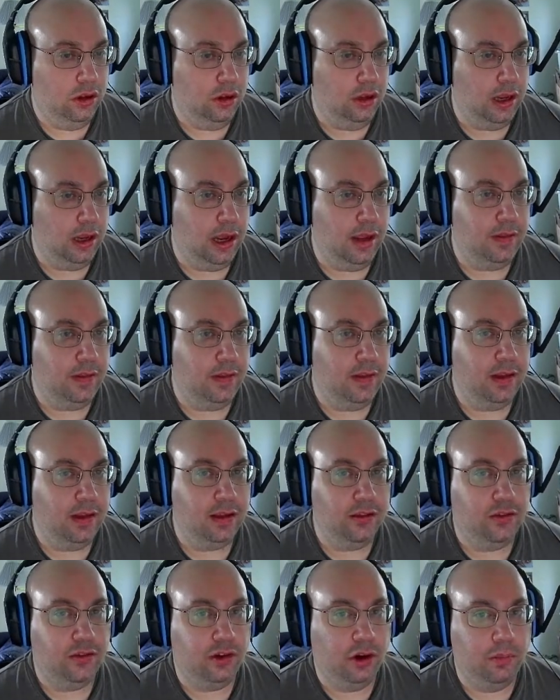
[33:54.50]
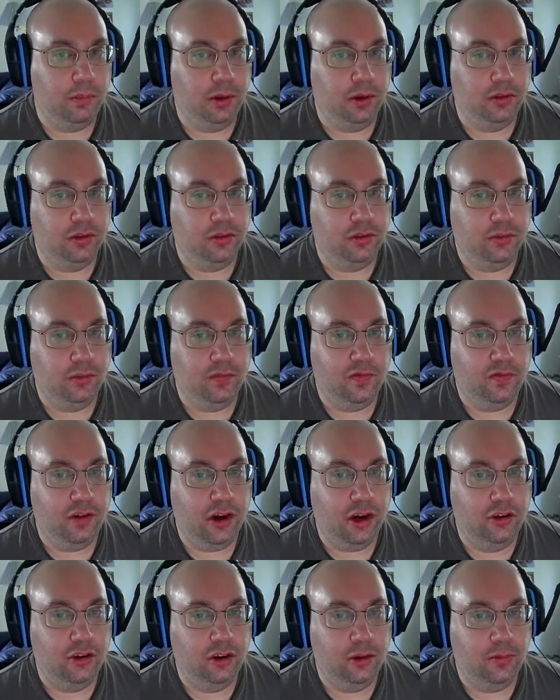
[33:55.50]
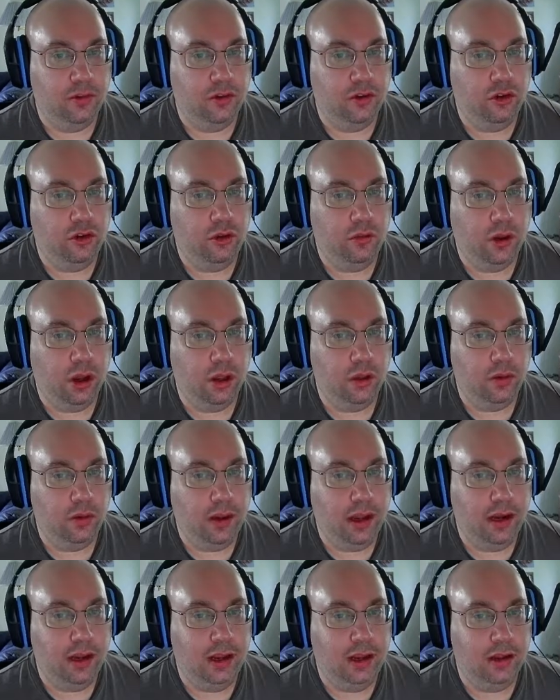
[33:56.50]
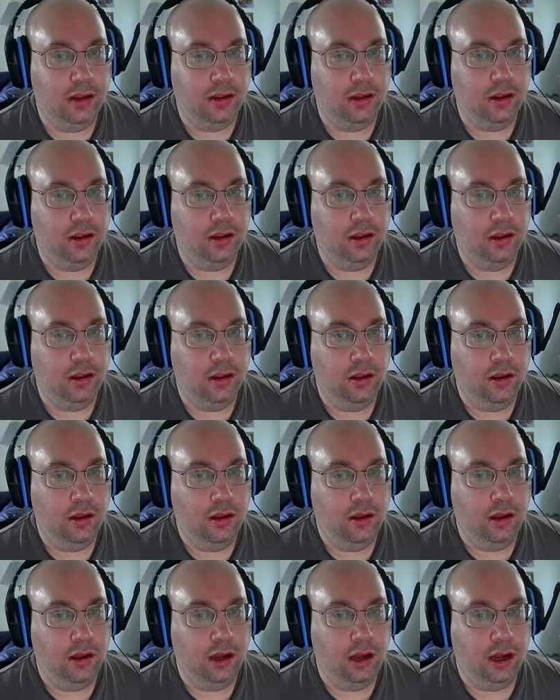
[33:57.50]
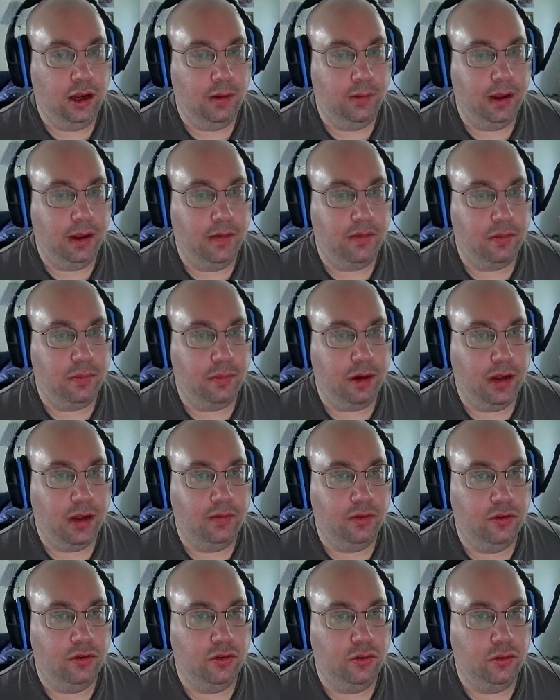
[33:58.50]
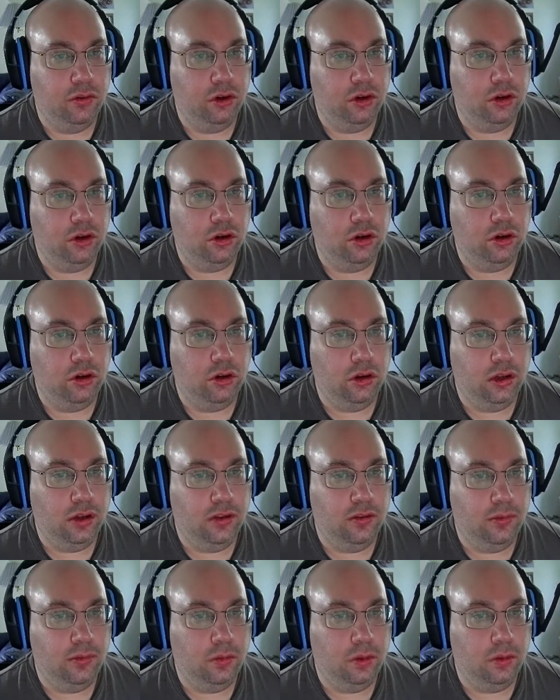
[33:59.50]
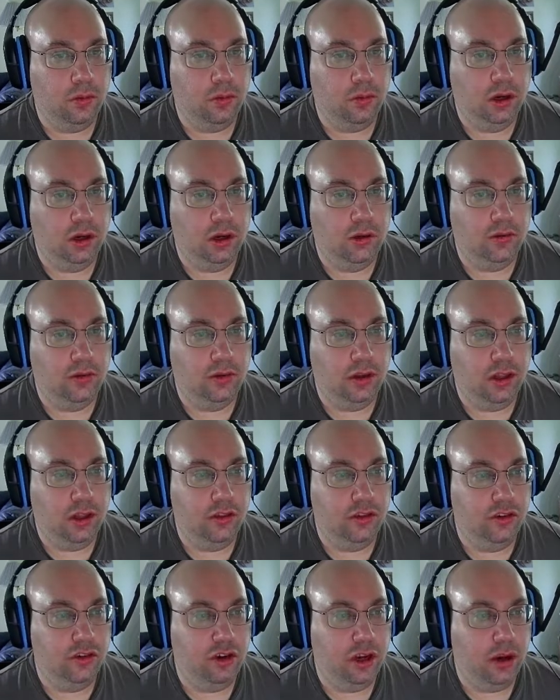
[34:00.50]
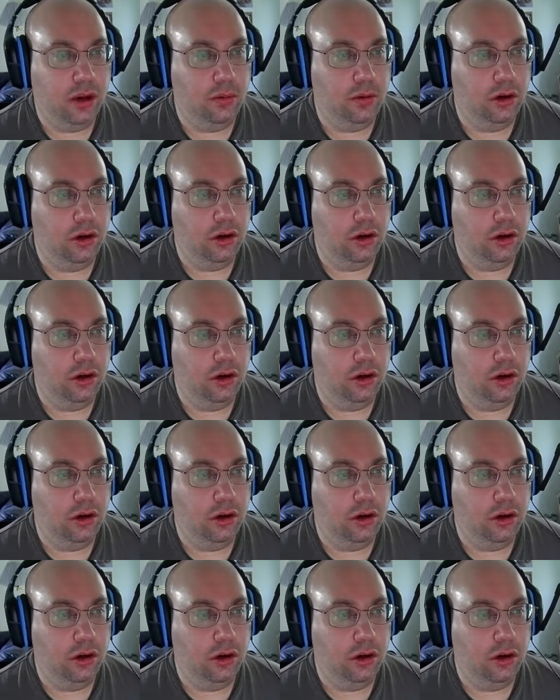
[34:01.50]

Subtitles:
And then they can start building some friendships too while they're waiting. We have the private tutor. Let's put one outside the shower.